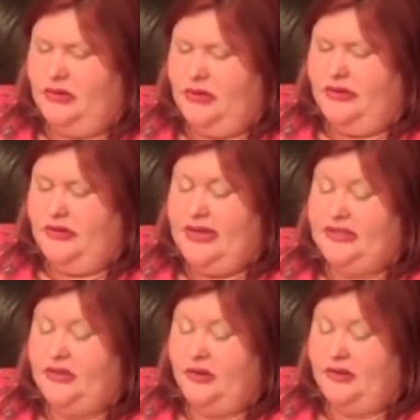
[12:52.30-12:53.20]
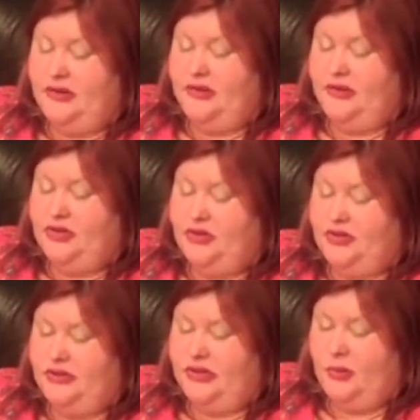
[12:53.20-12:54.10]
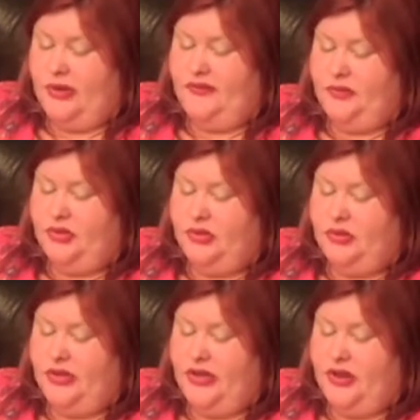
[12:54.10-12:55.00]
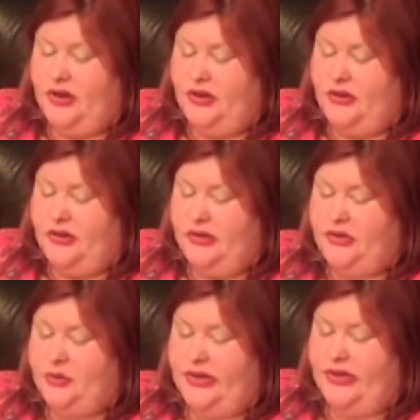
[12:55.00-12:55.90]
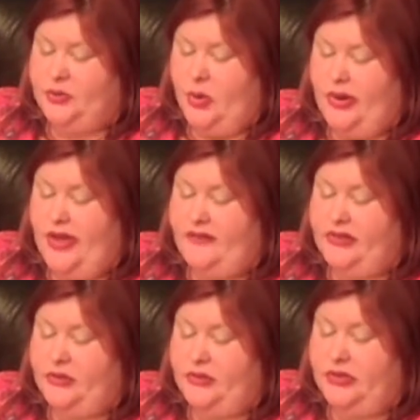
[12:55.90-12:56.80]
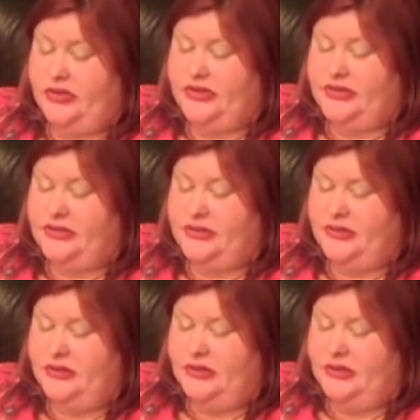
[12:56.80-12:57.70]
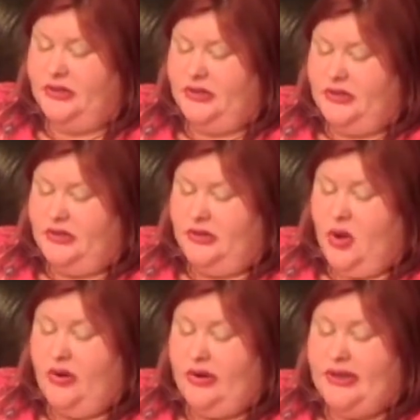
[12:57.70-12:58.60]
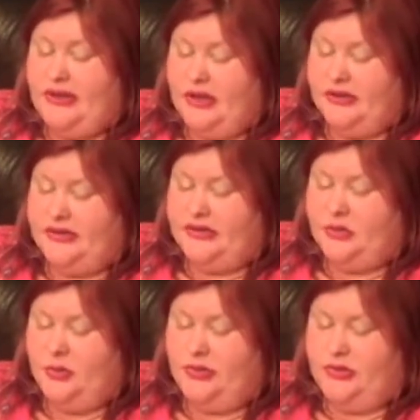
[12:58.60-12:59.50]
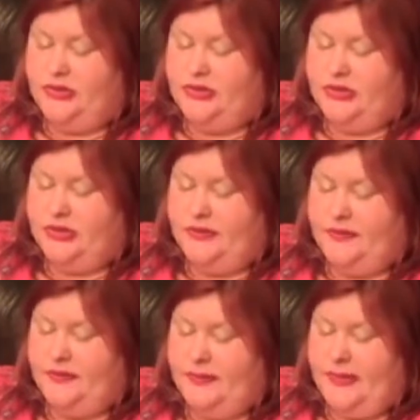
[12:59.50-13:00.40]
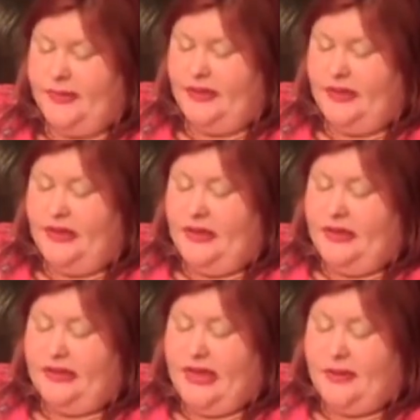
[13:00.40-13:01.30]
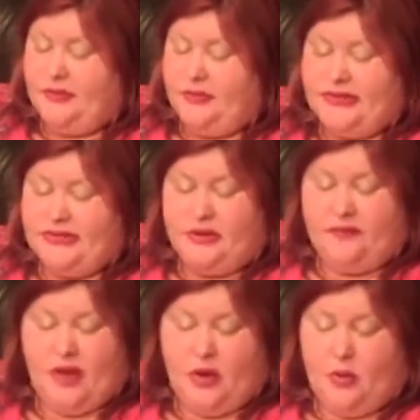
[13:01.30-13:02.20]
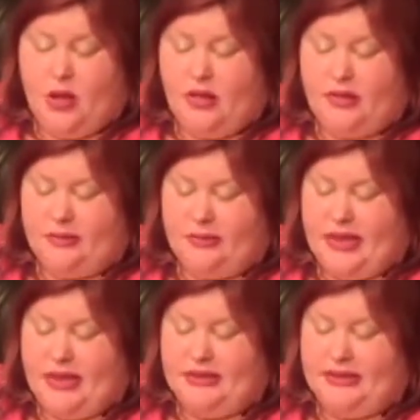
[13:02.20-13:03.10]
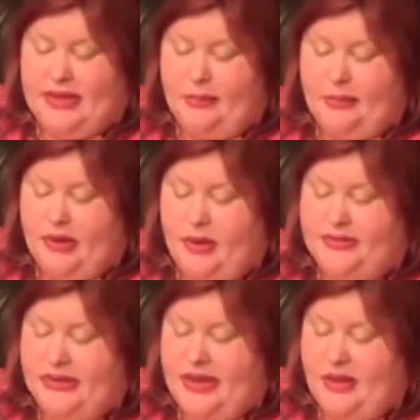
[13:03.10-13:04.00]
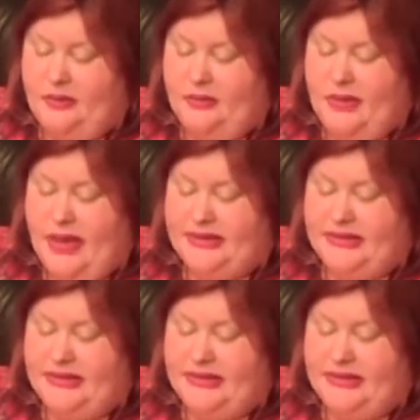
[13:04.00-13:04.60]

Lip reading: The light startled the creatures, and one of them took to the air, its wings whirring heavily through the dust. Coraline ducked as it swooped close to her. It came to rest on a far wall, and it began to clamber, upside down, back to the